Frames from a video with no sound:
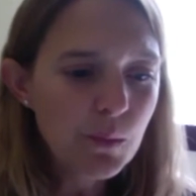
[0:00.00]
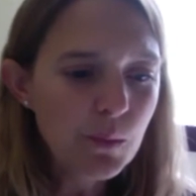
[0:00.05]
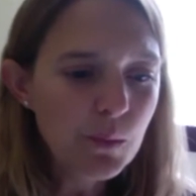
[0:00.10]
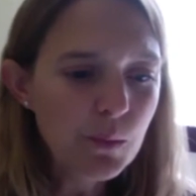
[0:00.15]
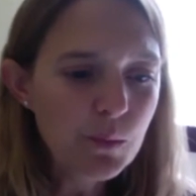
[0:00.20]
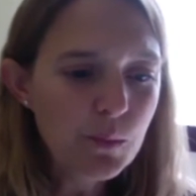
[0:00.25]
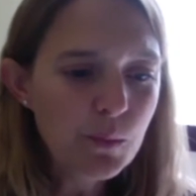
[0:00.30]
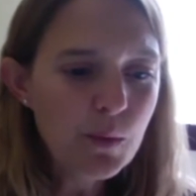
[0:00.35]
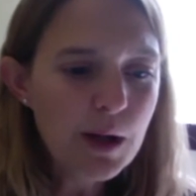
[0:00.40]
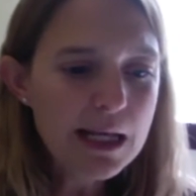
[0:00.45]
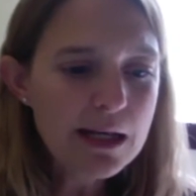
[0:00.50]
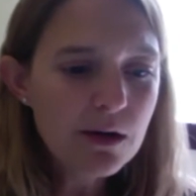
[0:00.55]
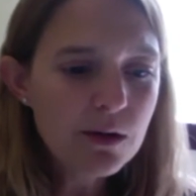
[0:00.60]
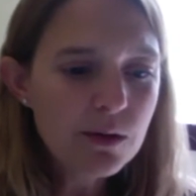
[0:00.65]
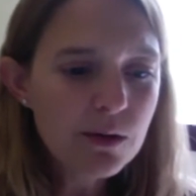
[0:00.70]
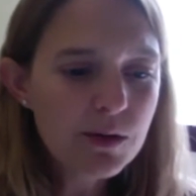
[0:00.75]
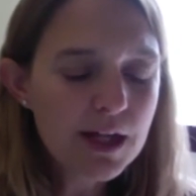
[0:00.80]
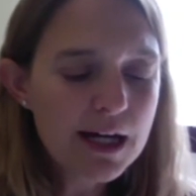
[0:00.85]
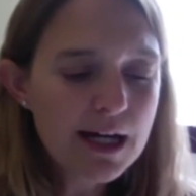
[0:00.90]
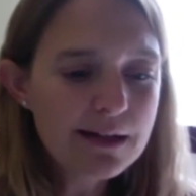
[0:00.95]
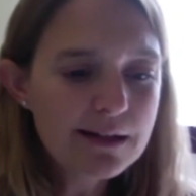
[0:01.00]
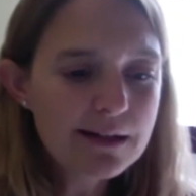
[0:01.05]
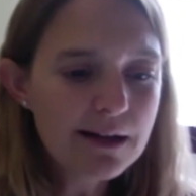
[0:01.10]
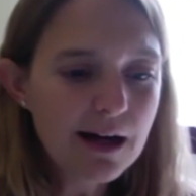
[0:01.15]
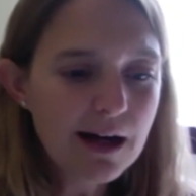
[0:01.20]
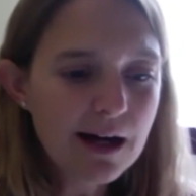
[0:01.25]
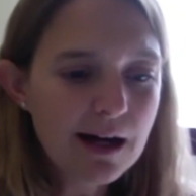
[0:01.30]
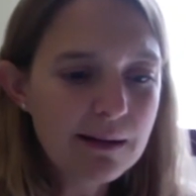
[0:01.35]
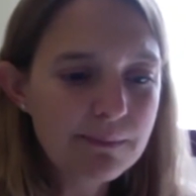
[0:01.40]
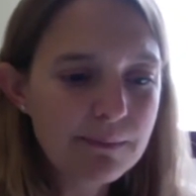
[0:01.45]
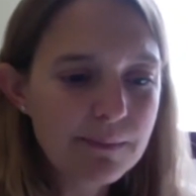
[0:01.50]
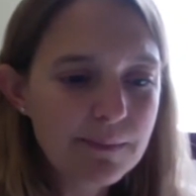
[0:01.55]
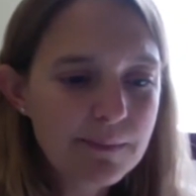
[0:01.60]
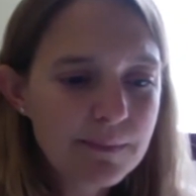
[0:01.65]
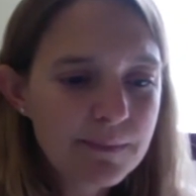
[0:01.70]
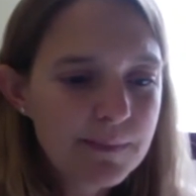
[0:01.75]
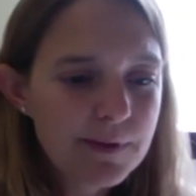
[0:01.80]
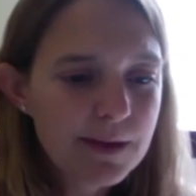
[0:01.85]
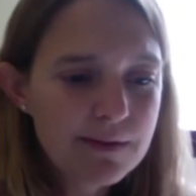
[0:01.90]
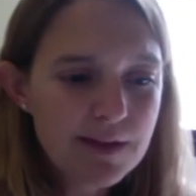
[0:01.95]
we know that um,
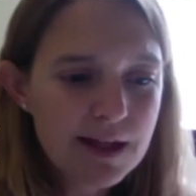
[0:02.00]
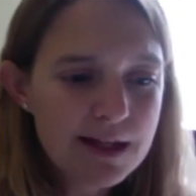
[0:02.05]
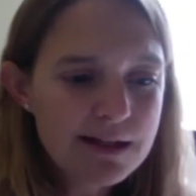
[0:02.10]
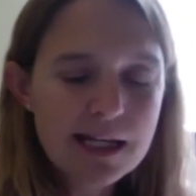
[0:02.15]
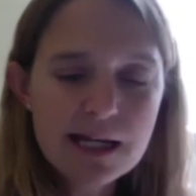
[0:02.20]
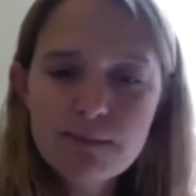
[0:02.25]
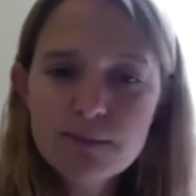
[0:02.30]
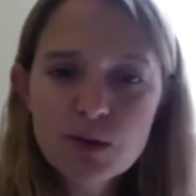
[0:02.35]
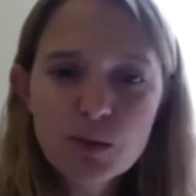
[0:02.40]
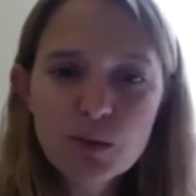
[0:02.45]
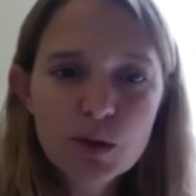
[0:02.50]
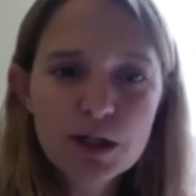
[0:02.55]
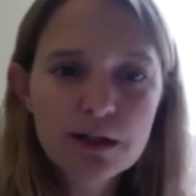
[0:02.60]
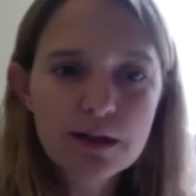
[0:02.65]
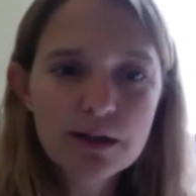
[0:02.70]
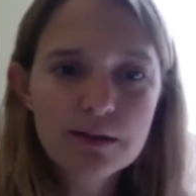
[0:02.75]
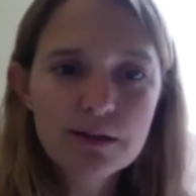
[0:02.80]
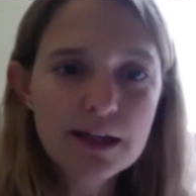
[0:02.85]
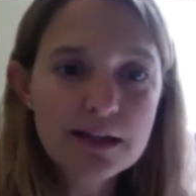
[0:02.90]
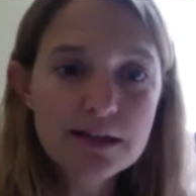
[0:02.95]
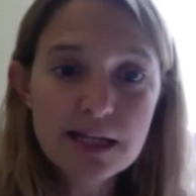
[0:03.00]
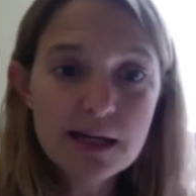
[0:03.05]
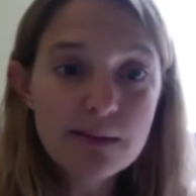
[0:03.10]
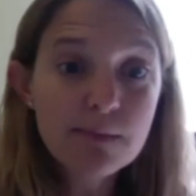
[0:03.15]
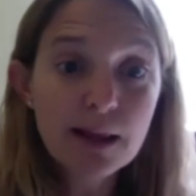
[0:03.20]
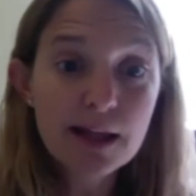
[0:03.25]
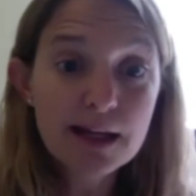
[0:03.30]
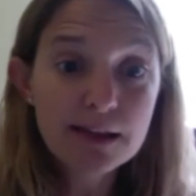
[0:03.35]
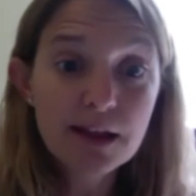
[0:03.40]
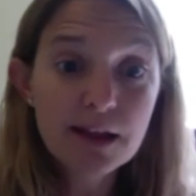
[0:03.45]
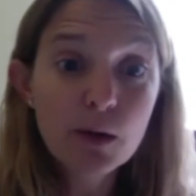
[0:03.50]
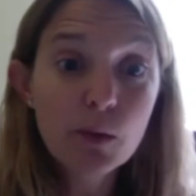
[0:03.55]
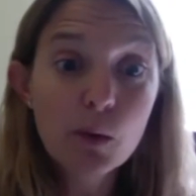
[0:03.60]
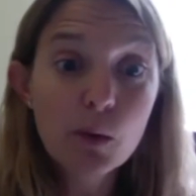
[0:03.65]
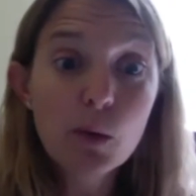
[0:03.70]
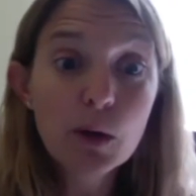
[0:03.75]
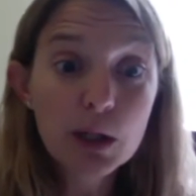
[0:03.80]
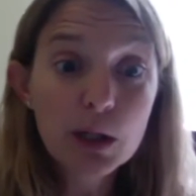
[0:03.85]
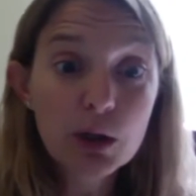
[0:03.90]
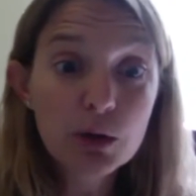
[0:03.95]
they seem to work they seem like they
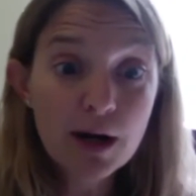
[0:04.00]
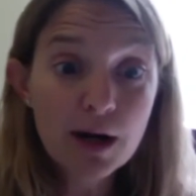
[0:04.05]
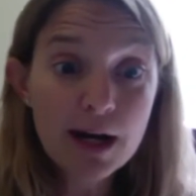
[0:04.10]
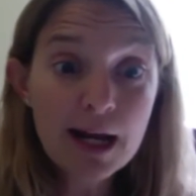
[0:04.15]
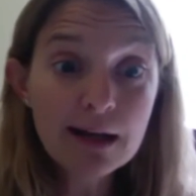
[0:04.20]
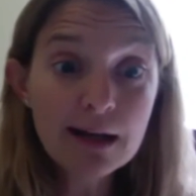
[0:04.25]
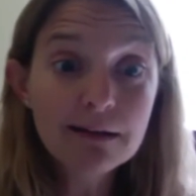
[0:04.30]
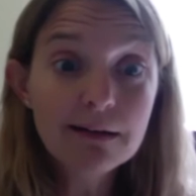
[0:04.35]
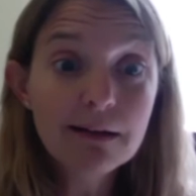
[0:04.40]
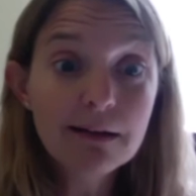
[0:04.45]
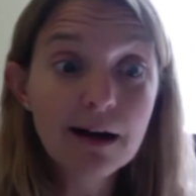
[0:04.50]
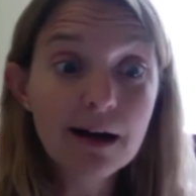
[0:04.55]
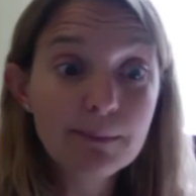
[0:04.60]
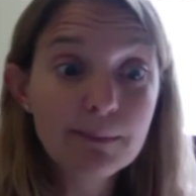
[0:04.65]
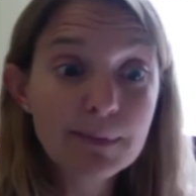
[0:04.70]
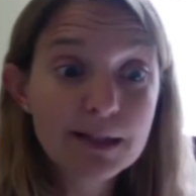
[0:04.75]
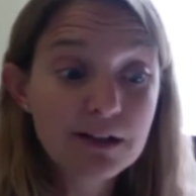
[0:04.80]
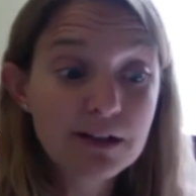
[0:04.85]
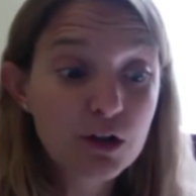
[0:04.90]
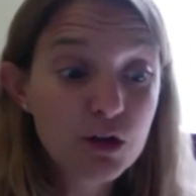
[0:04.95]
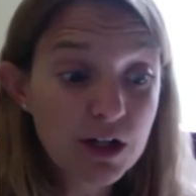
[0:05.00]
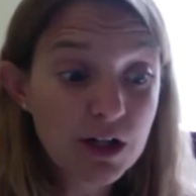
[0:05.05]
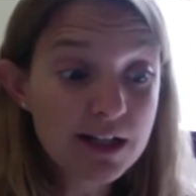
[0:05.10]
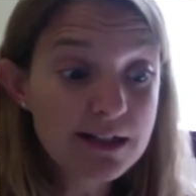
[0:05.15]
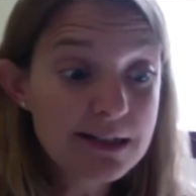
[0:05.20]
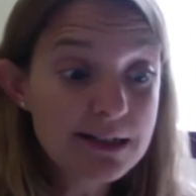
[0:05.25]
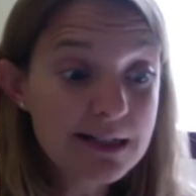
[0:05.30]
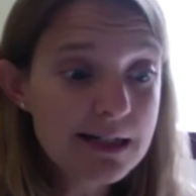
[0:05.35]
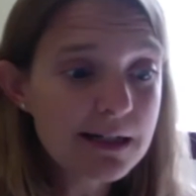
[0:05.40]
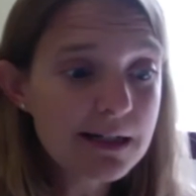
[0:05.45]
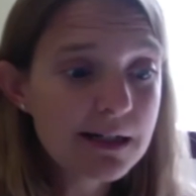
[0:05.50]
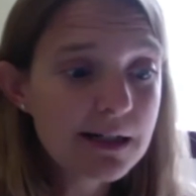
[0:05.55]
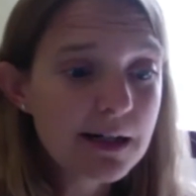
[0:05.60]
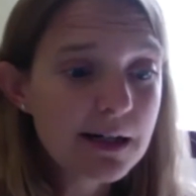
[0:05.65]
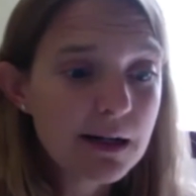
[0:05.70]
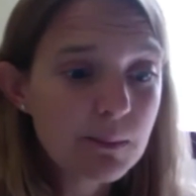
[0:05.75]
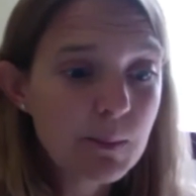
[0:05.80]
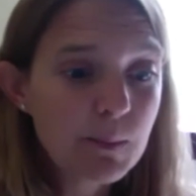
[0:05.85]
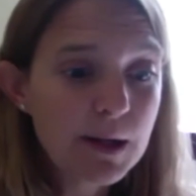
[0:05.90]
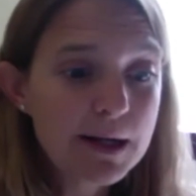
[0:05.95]
will work great um, it's a good idea
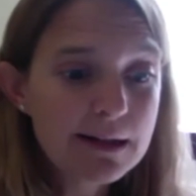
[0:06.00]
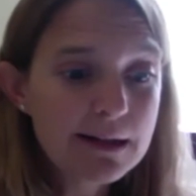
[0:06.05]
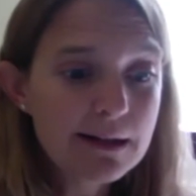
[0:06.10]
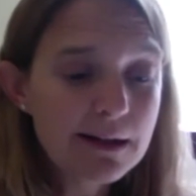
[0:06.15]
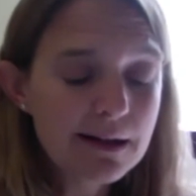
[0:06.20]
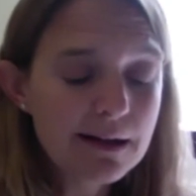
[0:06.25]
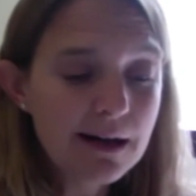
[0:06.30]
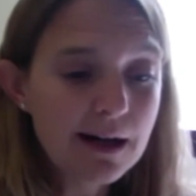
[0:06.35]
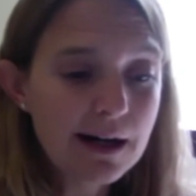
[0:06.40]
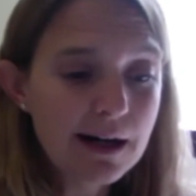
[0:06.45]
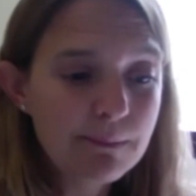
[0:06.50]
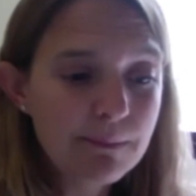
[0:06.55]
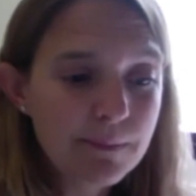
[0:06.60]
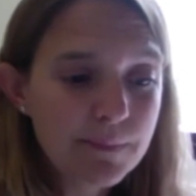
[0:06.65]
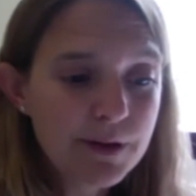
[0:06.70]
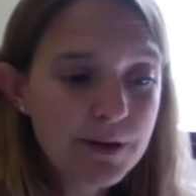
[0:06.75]
but um,